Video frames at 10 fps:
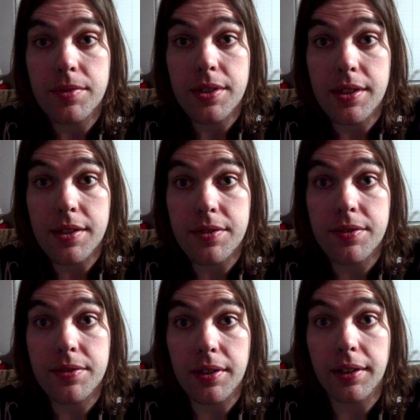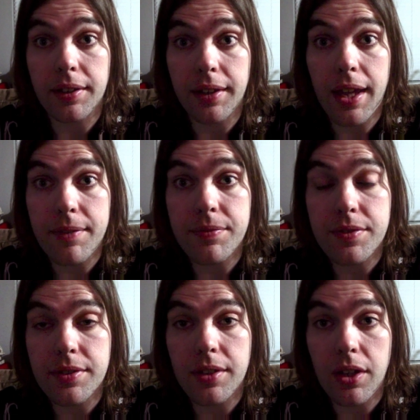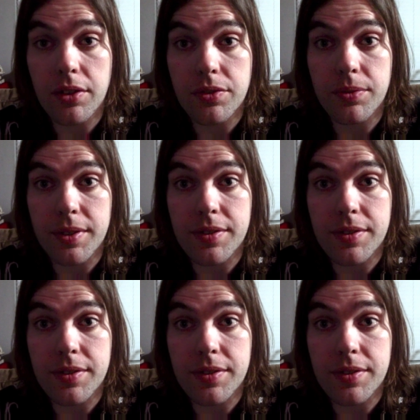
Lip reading: this life altering